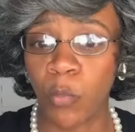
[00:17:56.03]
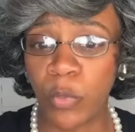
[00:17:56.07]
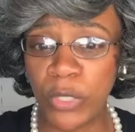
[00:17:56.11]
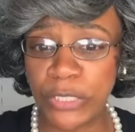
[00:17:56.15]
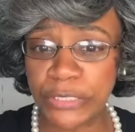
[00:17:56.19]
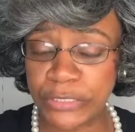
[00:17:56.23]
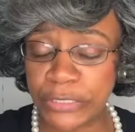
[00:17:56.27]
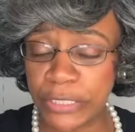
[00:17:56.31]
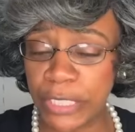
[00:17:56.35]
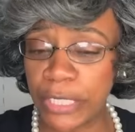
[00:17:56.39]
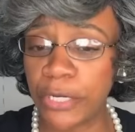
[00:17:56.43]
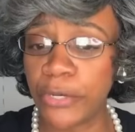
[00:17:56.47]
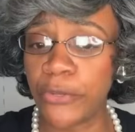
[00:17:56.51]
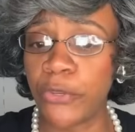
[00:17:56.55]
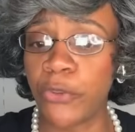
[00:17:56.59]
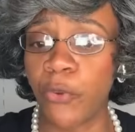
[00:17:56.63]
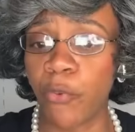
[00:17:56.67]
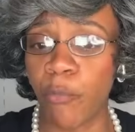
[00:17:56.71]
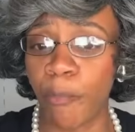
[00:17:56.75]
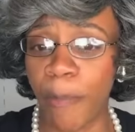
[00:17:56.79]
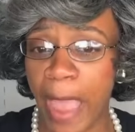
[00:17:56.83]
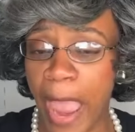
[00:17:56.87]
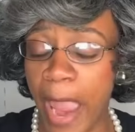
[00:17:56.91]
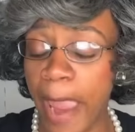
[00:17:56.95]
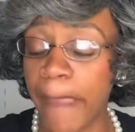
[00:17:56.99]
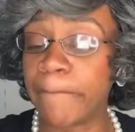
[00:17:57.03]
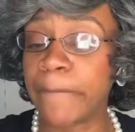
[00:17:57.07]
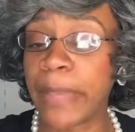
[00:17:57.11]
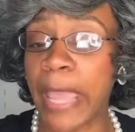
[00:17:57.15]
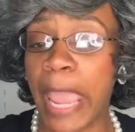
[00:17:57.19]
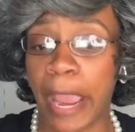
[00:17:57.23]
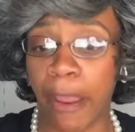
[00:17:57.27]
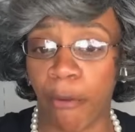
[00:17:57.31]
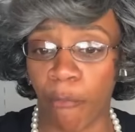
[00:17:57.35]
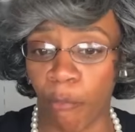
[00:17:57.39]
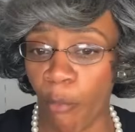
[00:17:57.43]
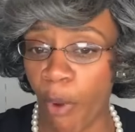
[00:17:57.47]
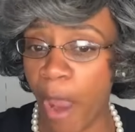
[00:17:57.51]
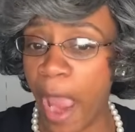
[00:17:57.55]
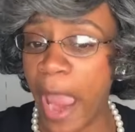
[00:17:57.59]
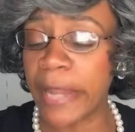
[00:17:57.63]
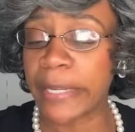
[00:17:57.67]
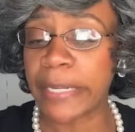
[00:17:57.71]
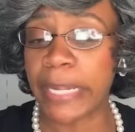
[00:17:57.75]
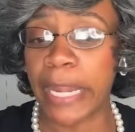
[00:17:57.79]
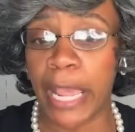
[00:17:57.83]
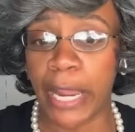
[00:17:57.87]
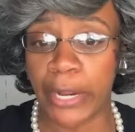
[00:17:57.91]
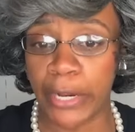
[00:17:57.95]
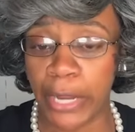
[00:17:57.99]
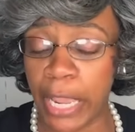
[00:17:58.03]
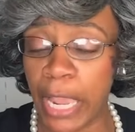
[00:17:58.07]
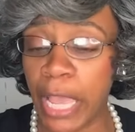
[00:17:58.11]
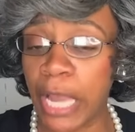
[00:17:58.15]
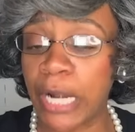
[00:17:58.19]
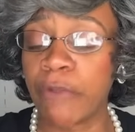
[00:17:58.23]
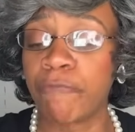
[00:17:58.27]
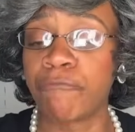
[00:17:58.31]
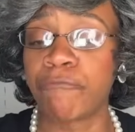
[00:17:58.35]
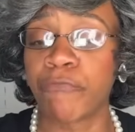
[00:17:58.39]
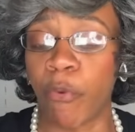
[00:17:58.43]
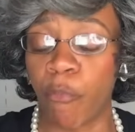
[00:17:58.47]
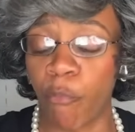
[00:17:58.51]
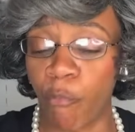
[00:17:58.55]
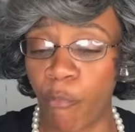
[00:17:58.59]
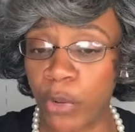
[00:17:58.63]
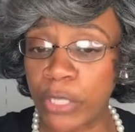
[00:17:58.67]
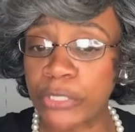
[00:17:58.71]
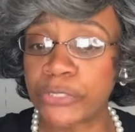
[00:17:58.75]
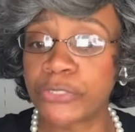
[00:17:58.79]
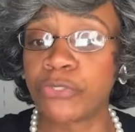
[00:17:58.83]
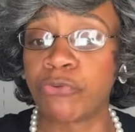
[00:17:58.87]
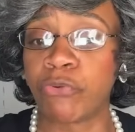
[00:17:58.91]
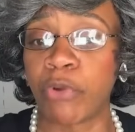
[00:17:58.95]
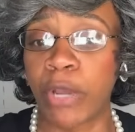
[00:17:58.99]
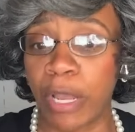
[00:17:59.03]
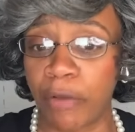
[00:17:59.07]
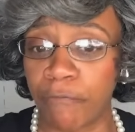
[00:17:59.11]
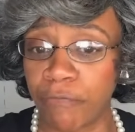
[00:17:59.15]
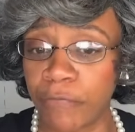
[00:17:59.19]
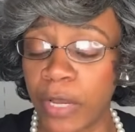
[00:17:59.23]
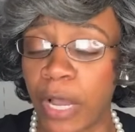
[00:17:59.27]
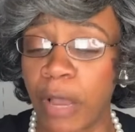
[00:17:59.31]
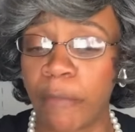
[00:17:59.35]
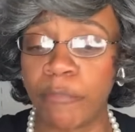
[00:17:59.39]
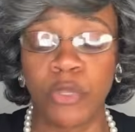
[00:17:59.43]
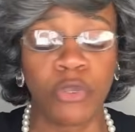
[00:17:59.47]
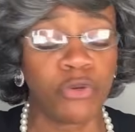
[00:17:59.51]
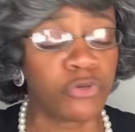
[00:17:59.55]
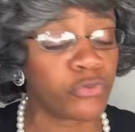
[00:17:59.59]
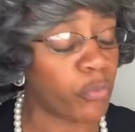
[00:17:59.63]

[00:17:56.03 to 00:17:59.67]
We sending you back right now, Helen, from which you have come.